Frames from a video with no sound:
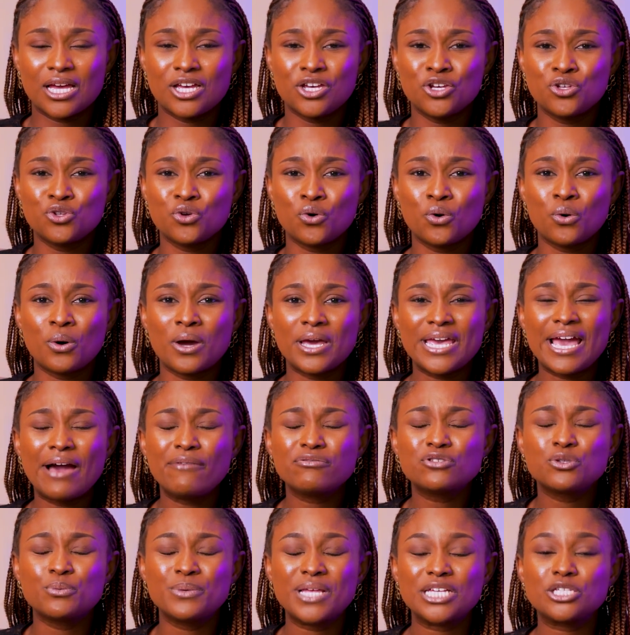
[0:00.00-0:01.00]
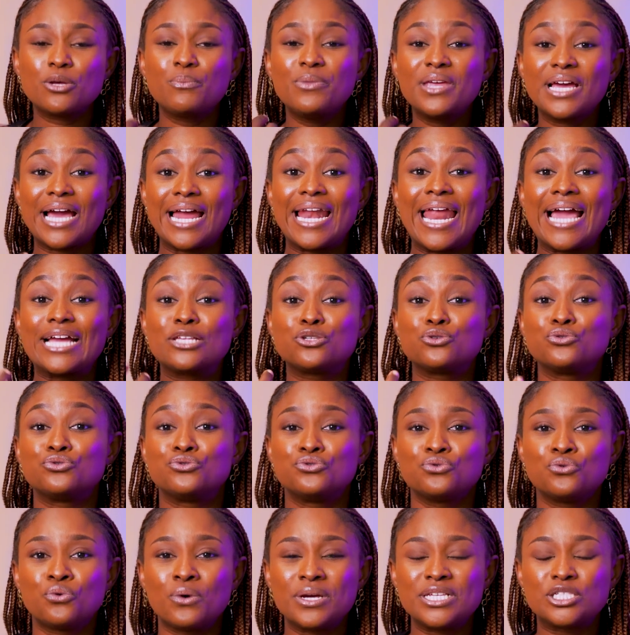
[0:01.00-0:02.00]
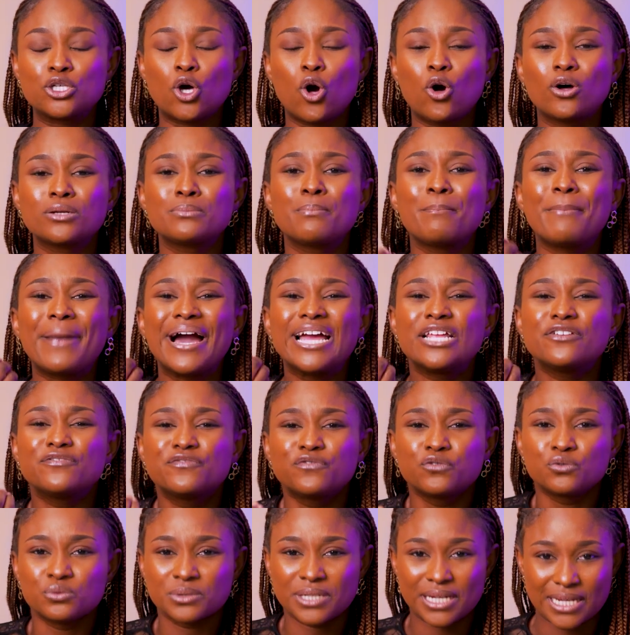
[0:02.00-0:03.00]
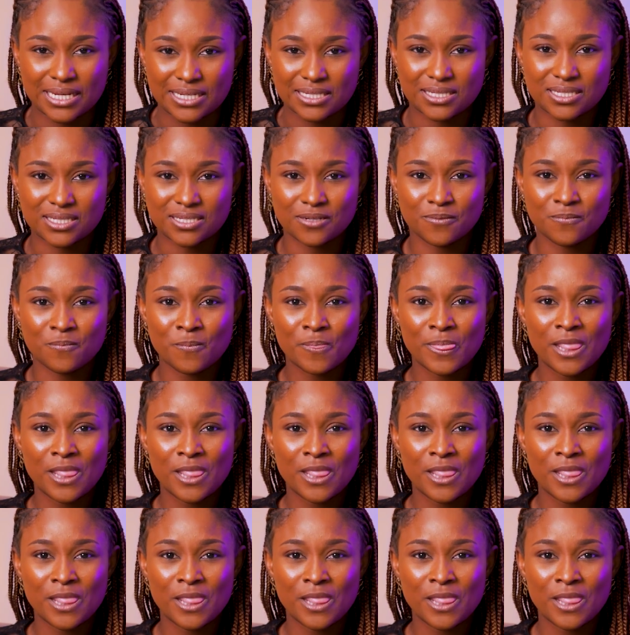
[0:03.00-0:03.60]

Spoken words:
You know, you have to be something I like to do. It's called mindfulness.